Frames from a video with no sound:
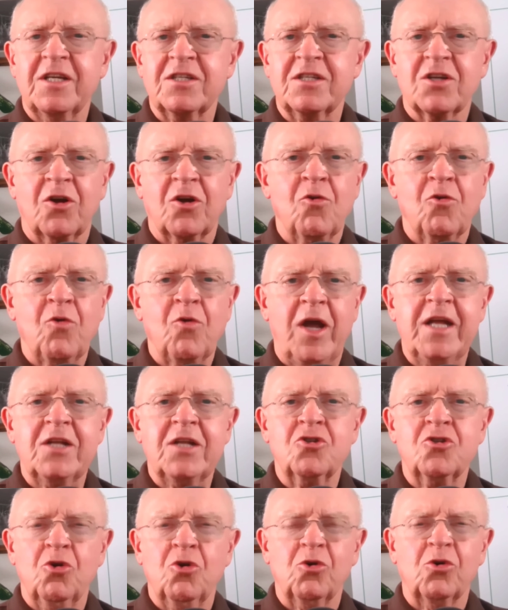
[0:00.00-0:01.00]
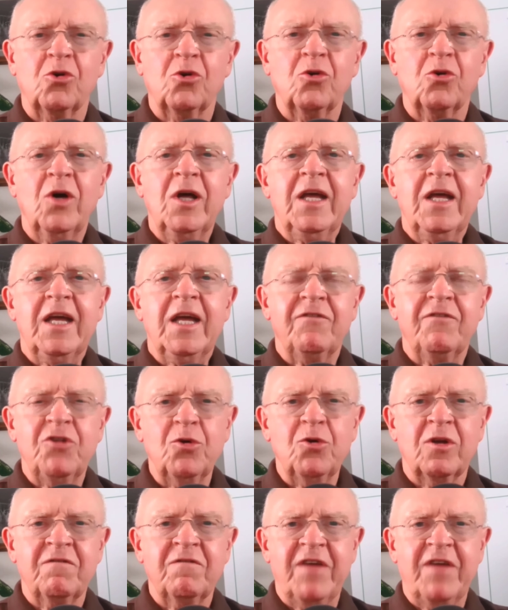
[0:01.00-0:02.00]
It's a great tool if
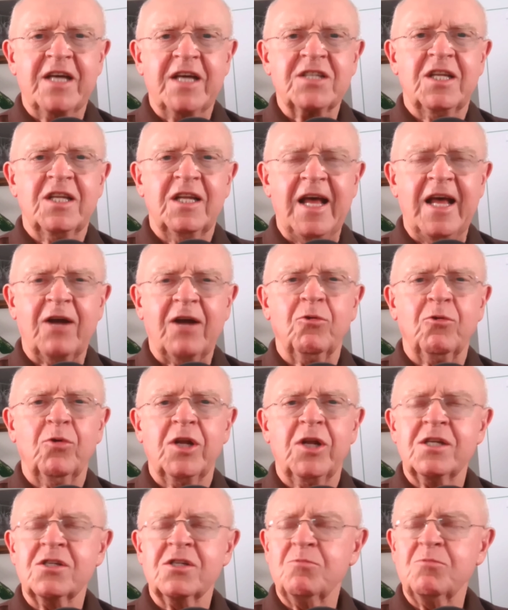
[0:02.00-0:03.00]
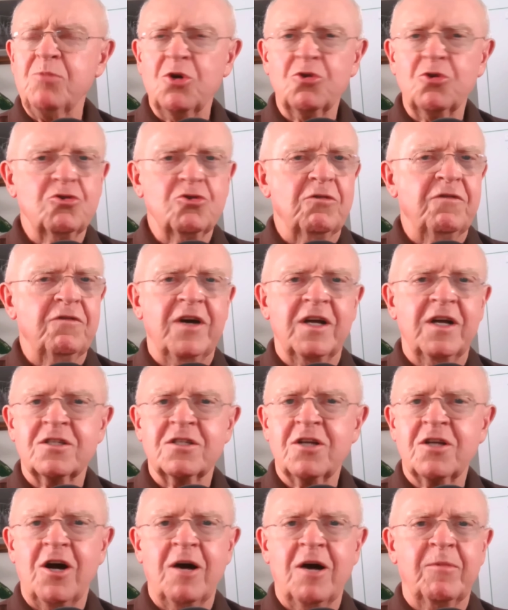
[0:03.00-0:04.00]
you invest in equities, mutual
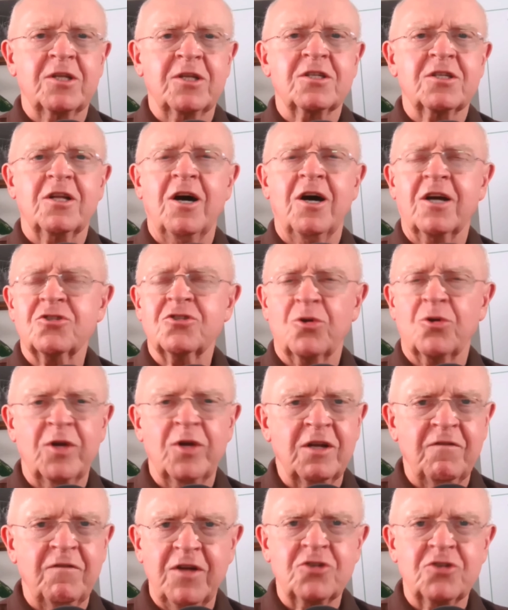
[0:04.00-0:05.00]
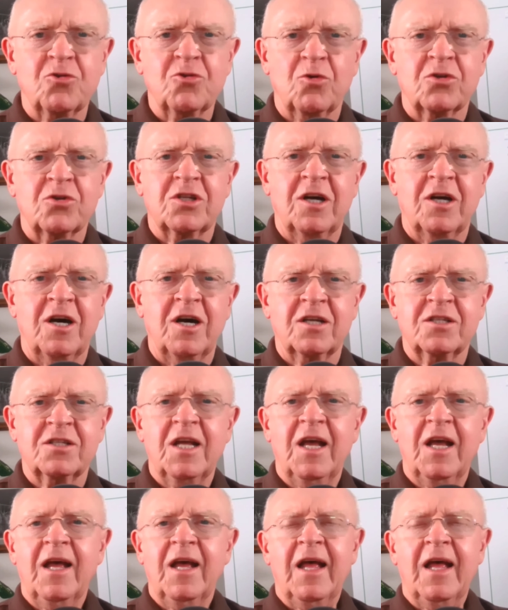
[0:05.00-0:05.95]
funds, common stocks, or individual stocks.